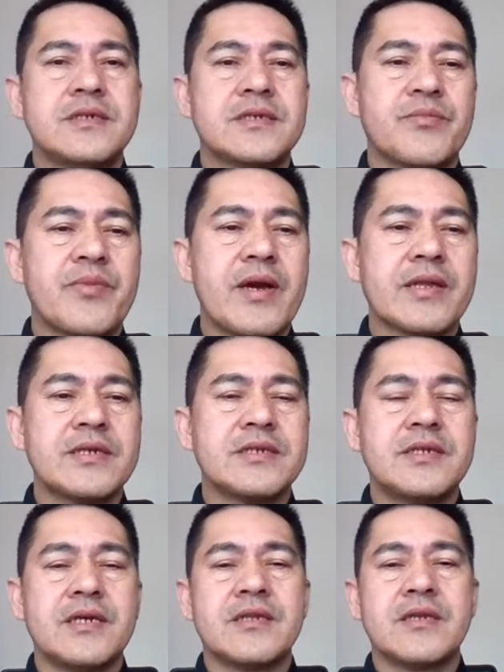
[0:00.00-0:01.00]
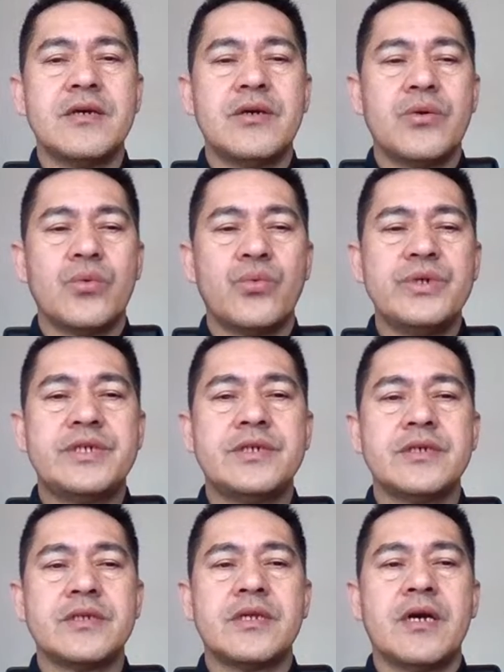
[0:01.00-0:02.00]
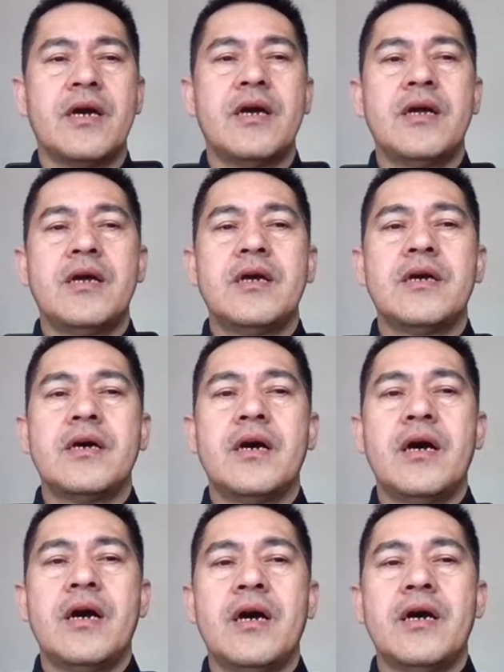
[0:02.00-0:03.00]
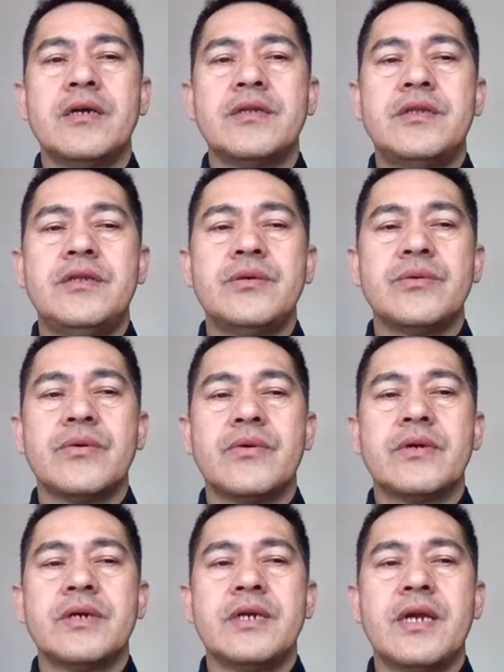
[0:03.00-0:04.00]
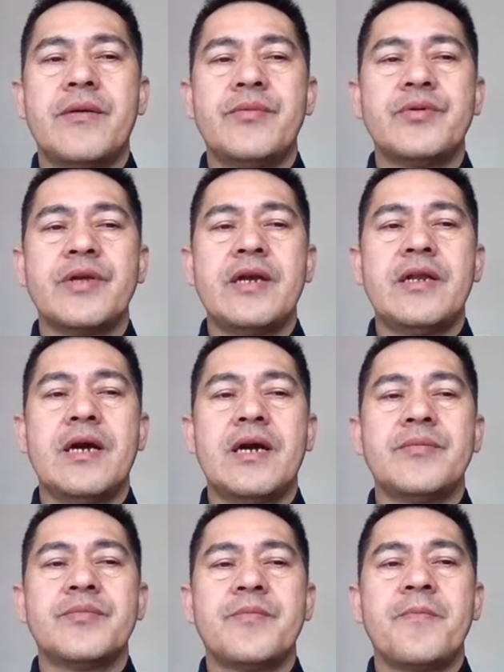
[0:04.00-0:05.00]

a practice that we should do in everyday life,